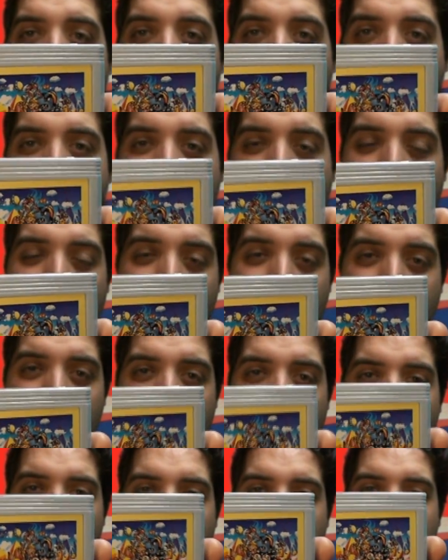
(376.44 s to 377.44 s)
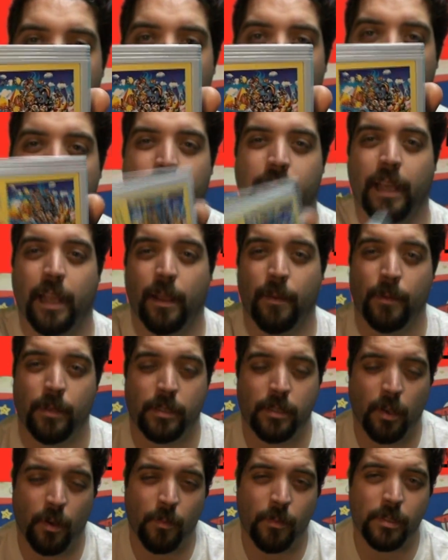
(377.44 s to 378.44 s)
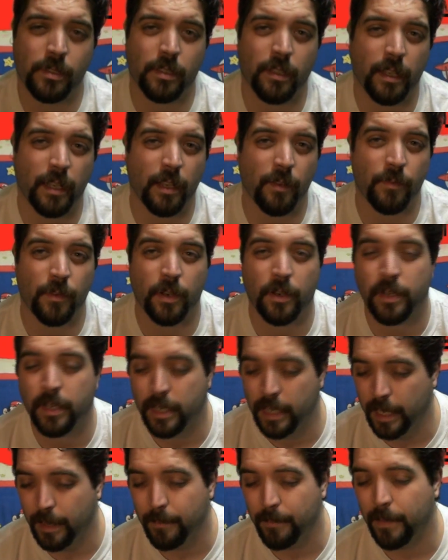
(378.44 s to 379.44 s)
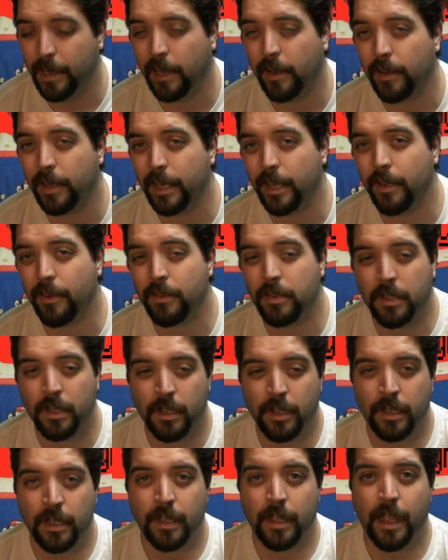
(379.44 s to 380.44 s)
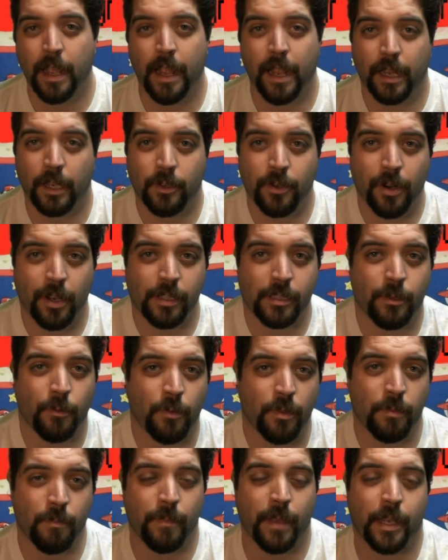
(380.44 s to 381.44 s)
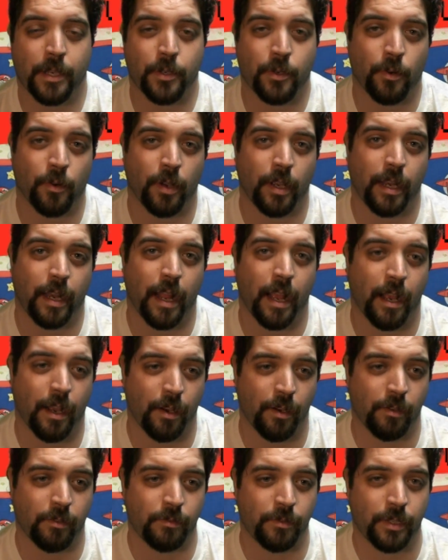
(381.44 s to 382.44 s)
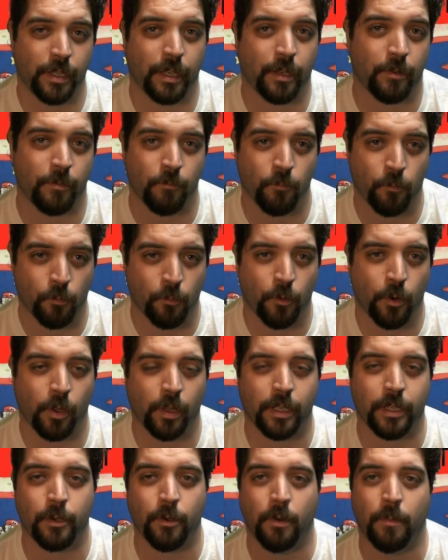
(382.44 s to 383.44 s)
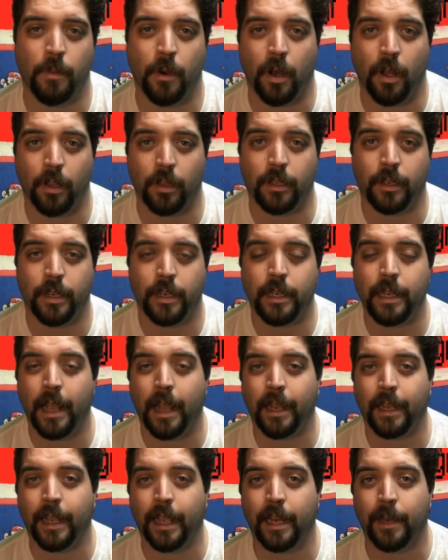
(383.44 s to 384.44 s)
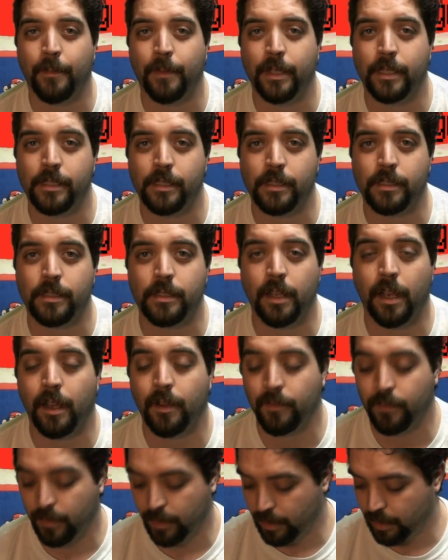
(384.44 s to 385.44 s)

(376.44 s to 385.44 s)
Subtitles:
And it's actually a pretty fun game. It's almost like if you were to take Mario and cross it with Metroid, how you can roll into a ball and attack enemies and stuff.